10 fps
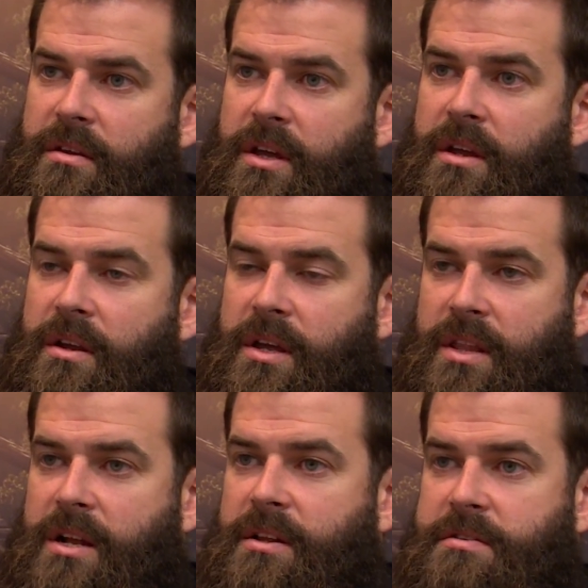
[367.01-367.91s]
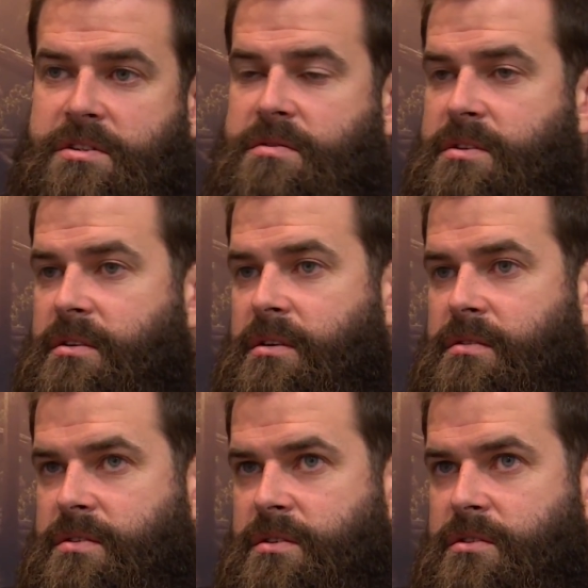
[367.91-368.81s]
and that allows you
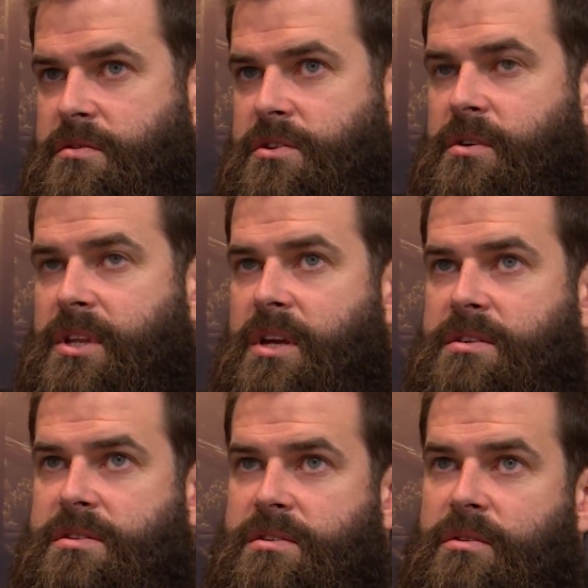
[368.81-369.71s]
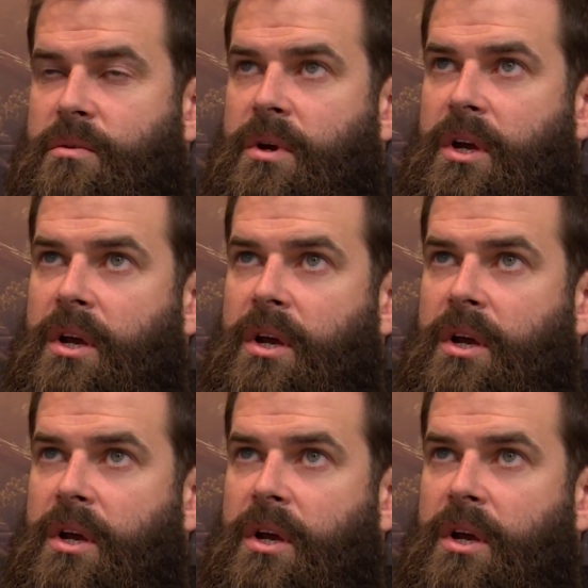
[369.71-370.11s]
to do certain things to